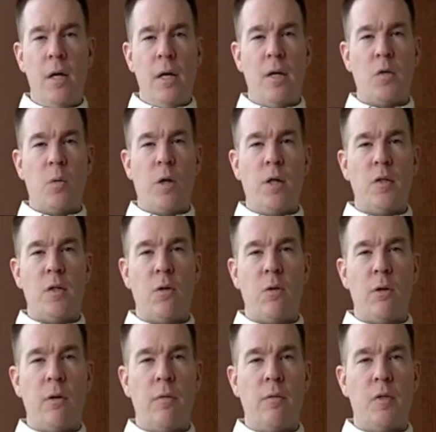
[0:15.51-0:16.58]
as well as the
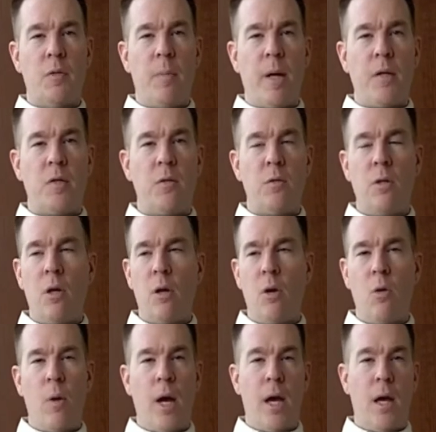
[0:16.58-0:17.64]
owner of Spike
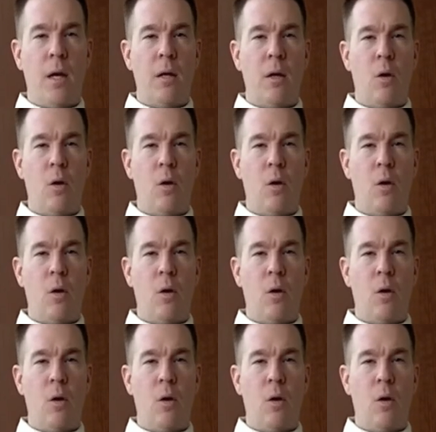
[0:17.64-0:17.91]
Studio and